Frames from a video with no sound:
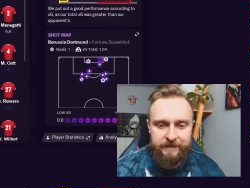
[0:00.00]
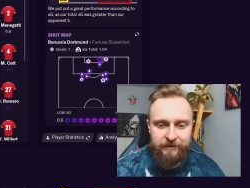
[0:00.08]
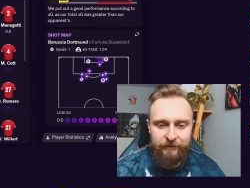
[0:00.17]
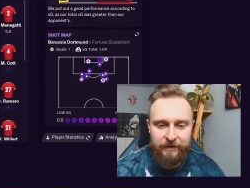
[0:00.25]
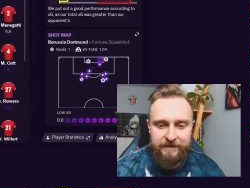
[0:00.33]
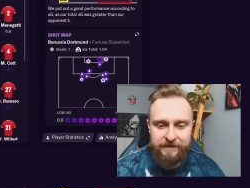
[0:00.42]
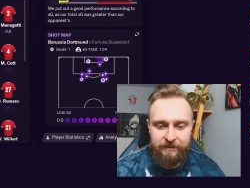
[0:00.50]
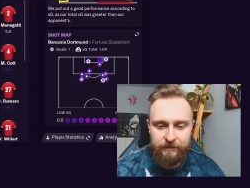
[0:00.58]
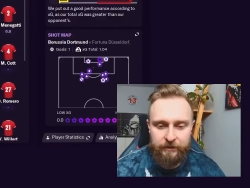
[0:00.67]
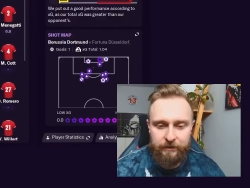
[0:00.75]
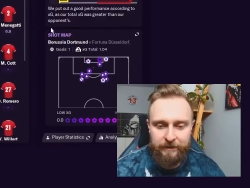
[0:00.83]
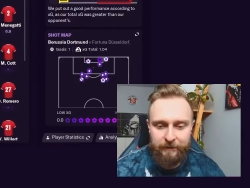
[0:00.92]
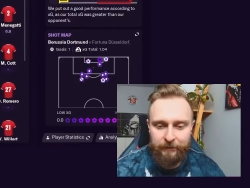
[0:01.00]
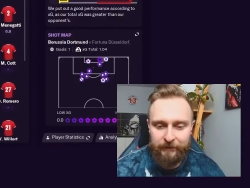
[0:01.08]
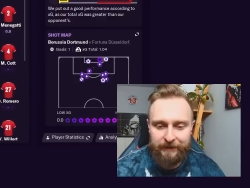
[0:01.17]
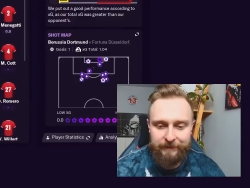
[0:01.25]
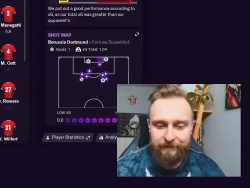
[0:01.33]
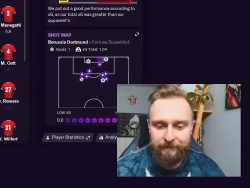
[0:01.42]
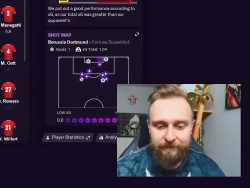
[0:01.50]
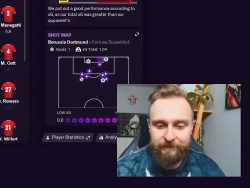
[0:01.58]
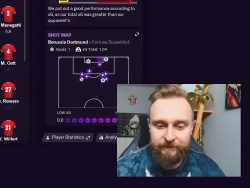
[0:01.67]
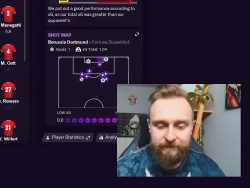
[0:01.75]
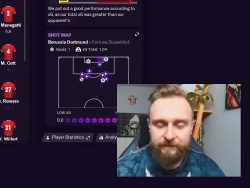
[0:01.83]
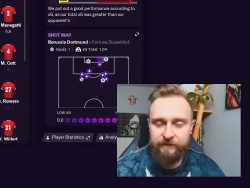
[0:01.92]
defensive unit playing.
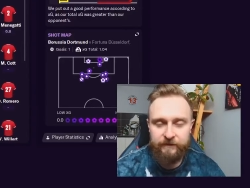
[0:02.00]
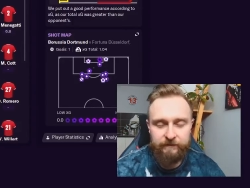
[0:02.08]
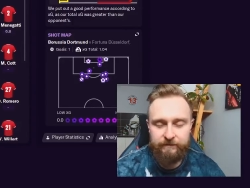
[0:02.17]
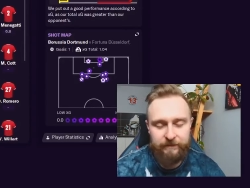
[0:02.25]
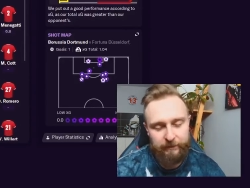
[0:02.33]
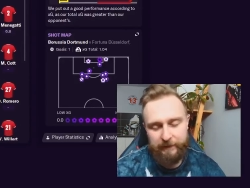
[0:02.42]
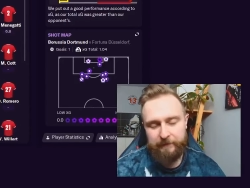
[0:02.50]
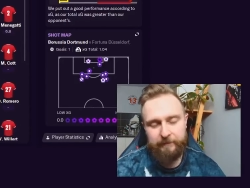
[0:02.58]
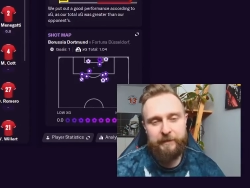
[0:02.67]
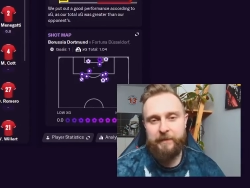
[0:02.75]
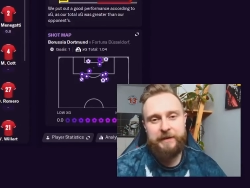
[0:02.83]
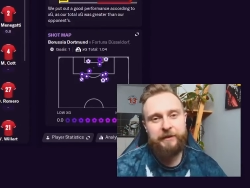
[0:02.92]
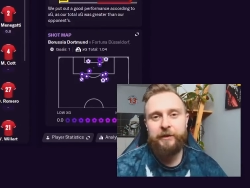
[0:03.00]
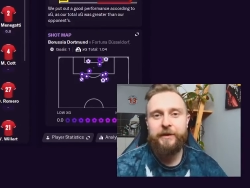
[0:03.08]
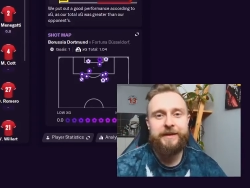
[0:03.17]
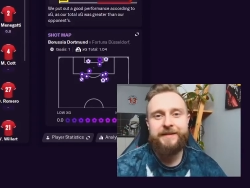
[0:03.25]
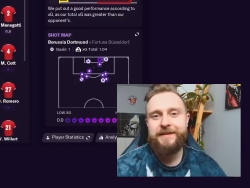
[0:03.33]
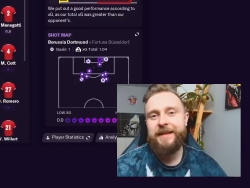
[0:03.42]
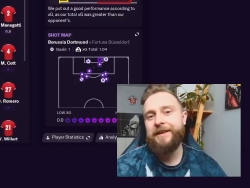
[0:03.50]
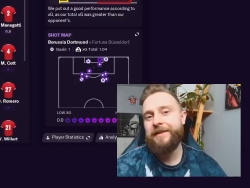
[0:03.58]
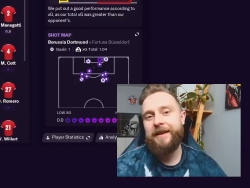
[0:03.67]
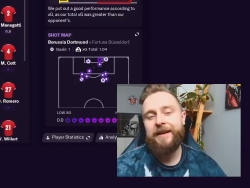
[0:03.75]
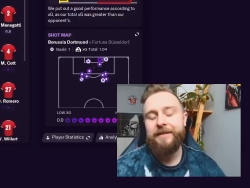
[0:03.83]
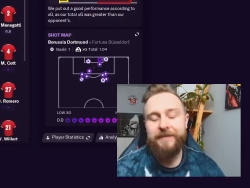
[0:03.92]
I mean, look at the state of
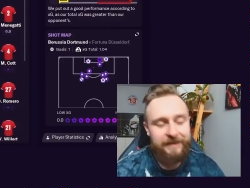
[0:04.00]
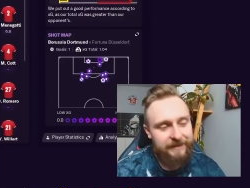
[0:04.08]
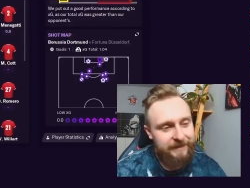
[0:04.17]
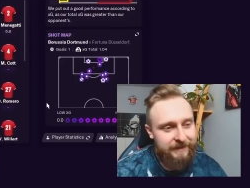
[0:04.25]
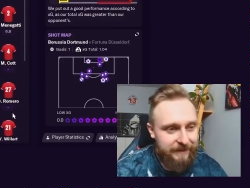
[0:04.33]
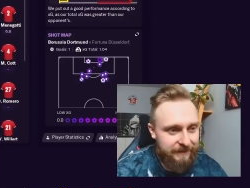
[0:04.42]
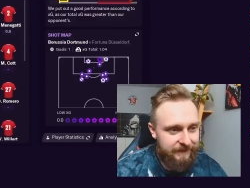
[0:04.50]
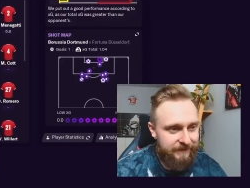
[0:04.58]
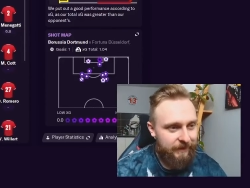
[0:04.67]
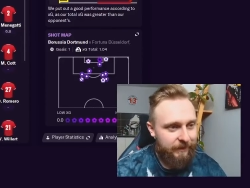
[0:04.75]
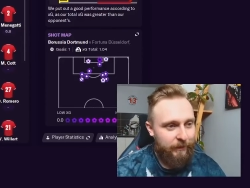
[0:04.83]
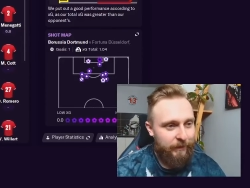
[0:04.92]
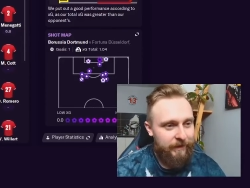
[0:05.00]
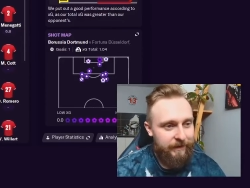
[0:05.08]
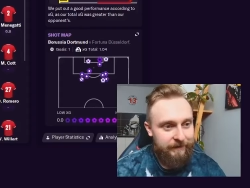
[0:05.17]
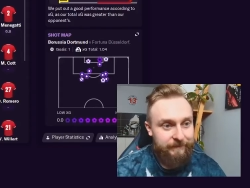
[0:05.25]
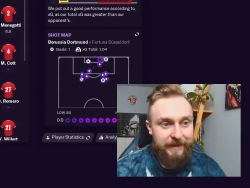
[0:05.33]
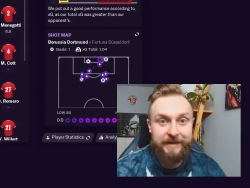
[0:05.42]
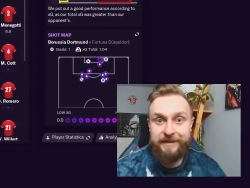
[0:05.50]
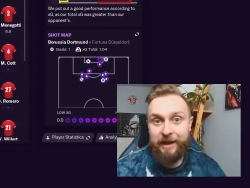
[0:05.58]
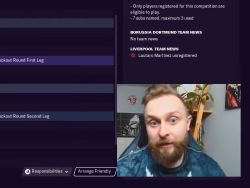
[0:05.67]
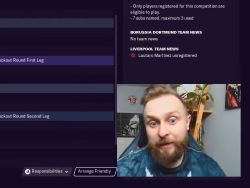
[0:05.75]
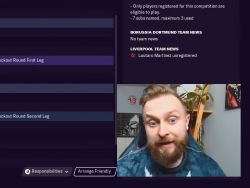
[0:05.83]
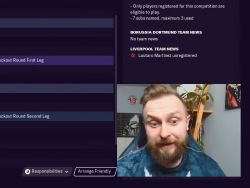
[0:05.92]
that. So that's
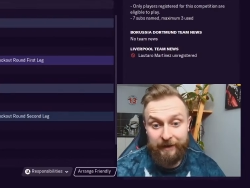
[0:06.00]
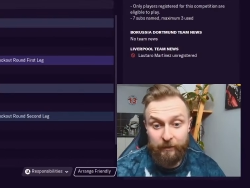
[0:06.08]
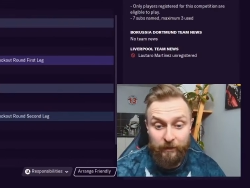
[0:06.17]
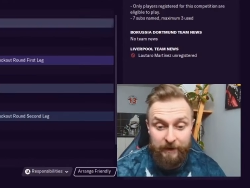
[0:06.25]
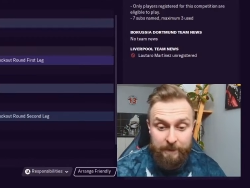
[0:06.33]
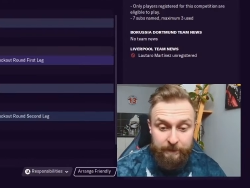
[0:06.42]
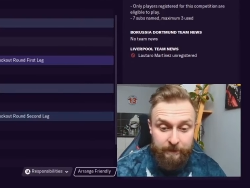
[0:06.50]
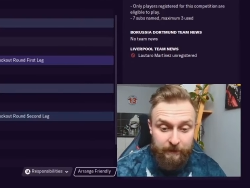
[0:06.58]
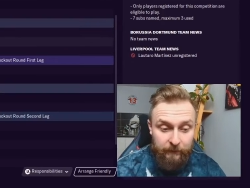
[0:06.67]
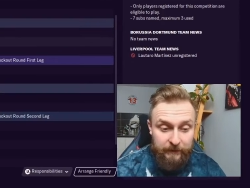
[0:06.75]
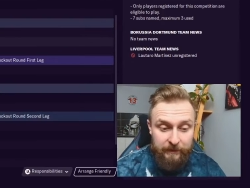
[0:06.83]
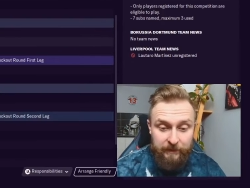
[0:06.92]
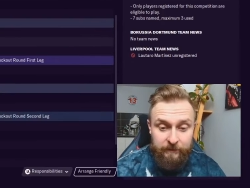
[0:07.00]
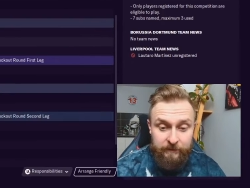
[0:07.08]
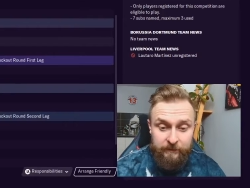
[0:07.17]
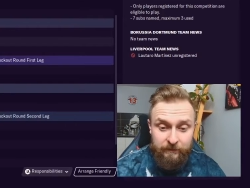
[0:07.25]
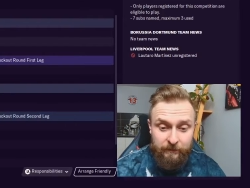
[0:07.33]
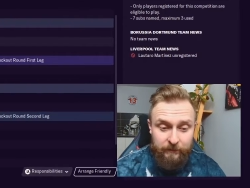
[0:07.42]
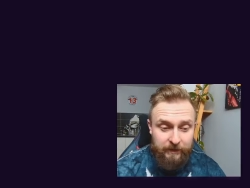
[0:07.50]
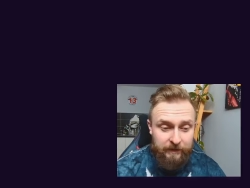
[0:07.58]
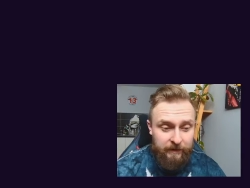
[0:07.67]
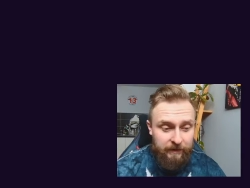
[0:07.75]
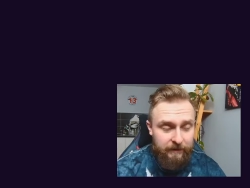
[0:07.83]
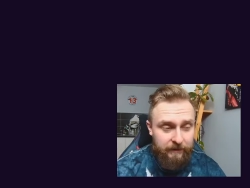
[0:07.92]
how that game went. We
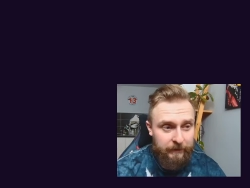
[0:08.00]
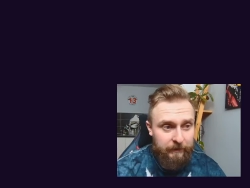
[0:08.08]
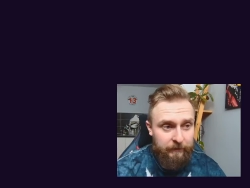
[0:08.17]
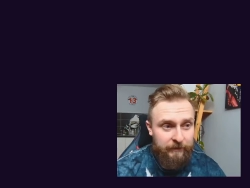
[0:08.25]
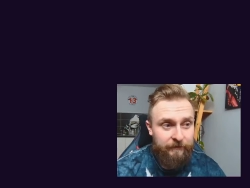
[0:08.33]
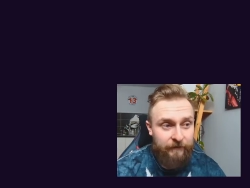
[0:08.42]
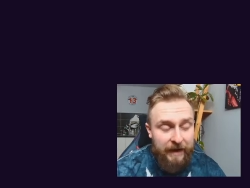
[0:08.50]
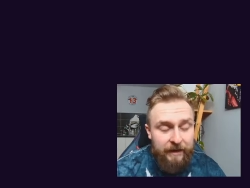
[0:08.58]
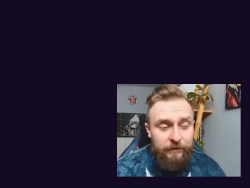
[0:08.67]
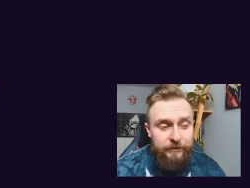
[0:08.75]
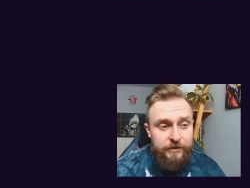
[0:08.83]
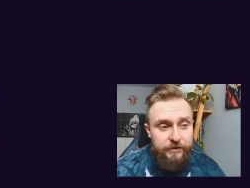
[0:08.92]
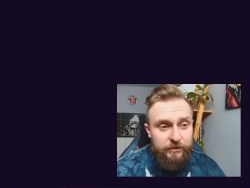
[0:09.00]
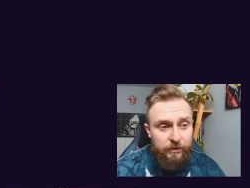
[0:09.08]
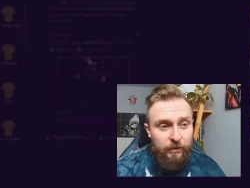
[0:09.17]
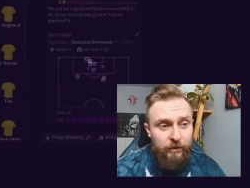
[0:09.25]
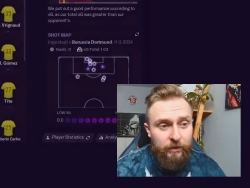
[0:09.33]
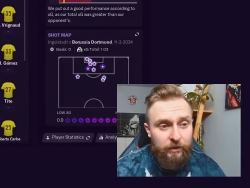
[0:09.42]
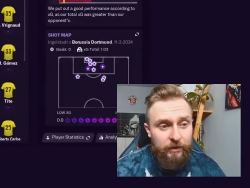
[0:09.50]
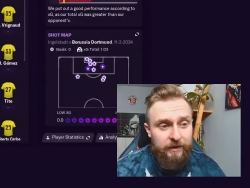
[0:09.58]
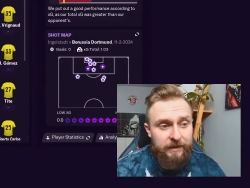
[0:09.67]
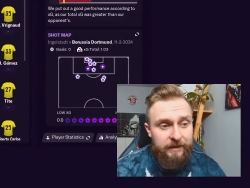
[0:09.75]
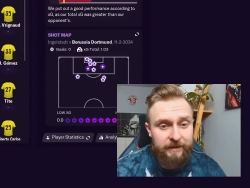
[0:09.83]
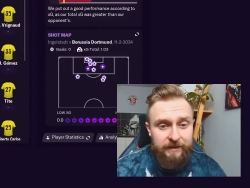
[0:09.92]
failed to score
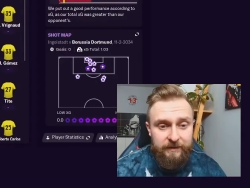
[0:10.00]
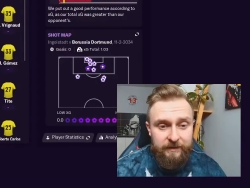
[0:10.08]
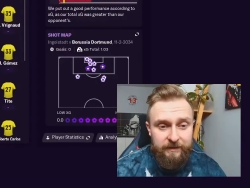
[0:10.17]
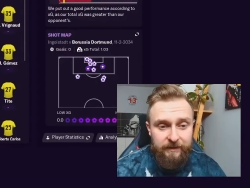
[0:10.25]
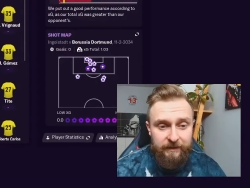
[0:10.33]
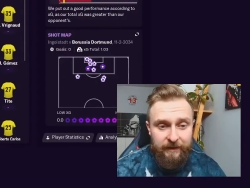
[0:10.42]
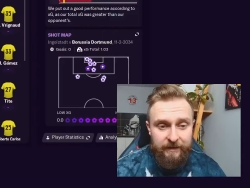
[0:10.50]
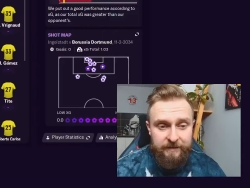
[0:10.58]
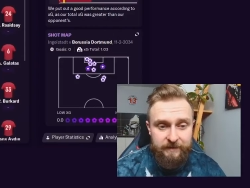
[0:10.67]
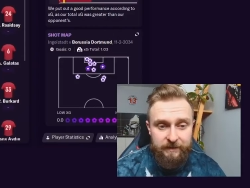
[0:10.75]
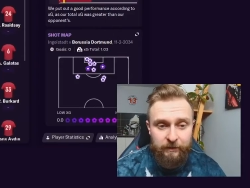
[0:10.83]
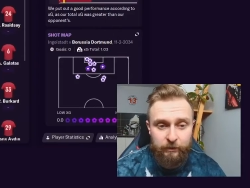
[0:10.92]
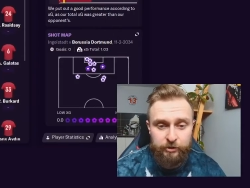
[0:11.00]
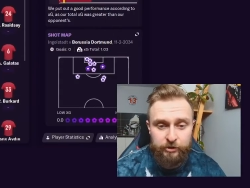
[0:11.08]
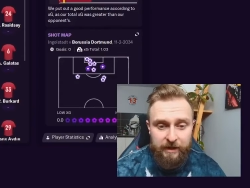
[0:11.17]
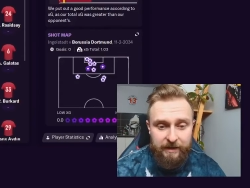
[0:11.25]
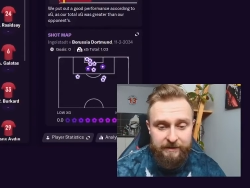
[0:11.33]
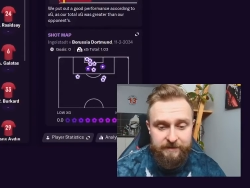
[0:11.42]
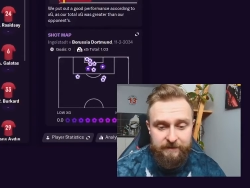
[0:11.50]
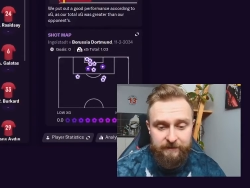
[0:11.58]
against Ingolstadt